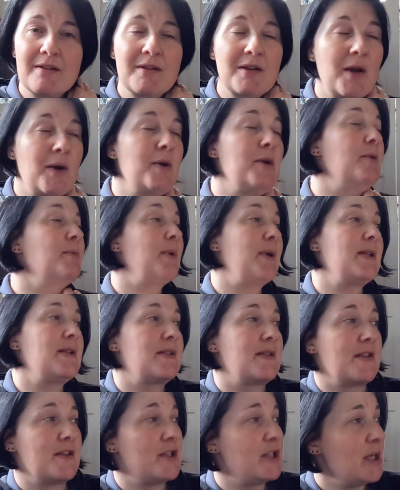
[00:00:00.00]
going up
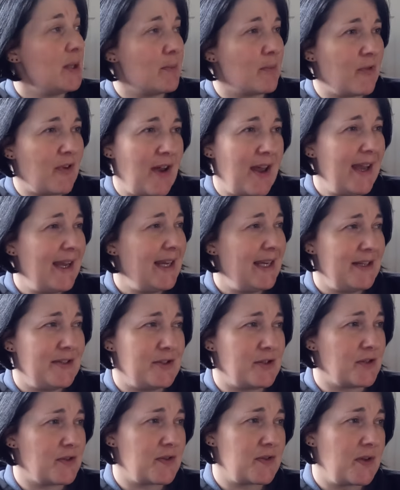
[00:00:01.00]
into the gym for
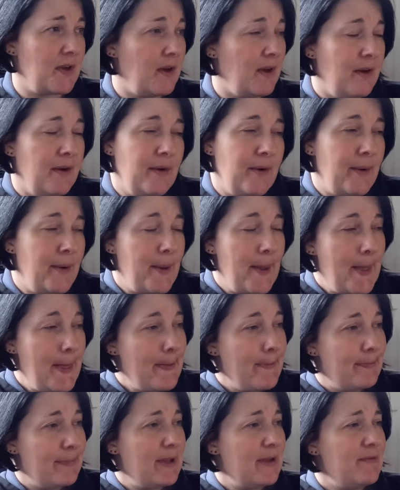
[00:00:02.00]
ages.
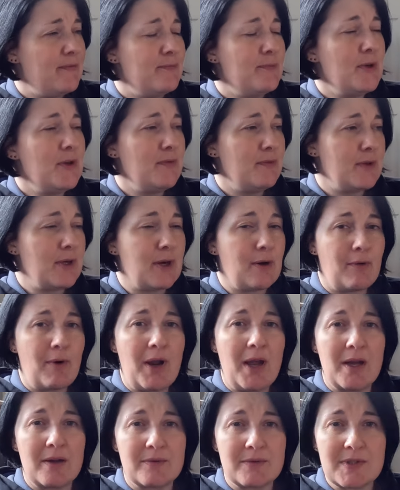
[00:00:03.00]
They've moved it
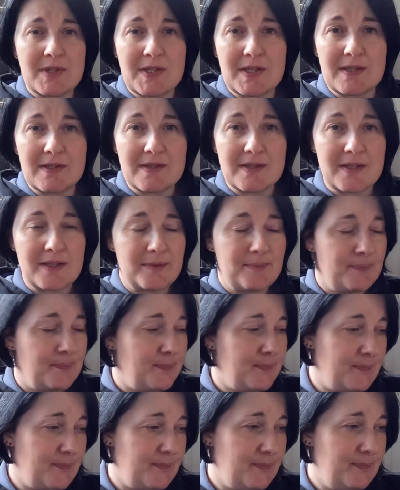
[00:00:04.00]
around since they
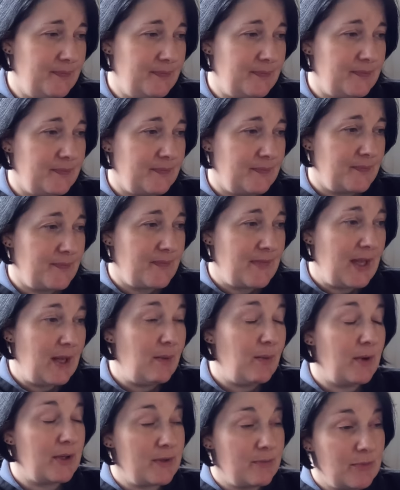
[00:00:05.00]

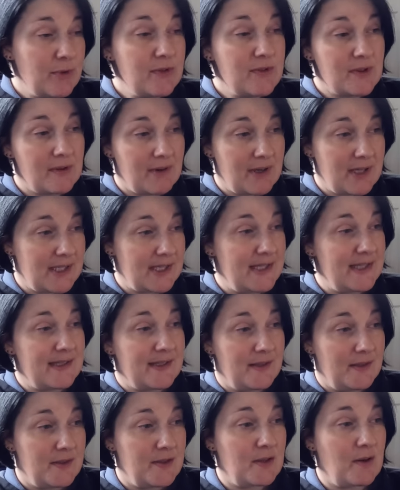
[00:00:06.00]

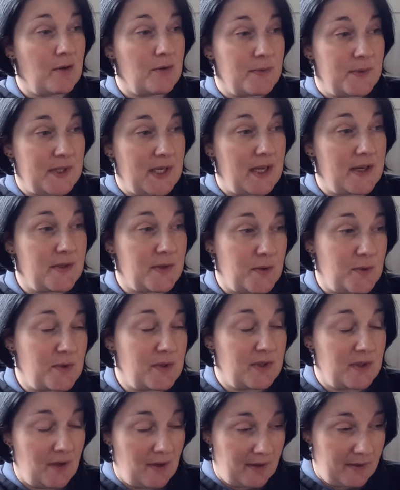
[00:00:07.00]
used to go upstairs all the
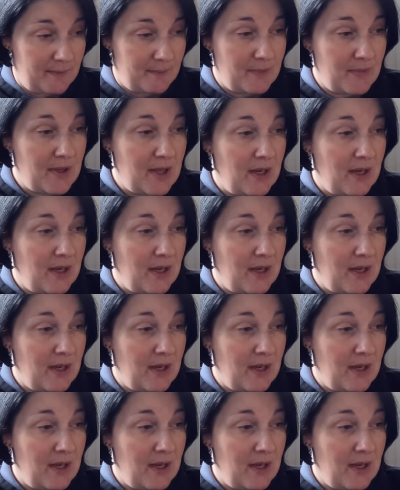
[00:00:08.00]
time.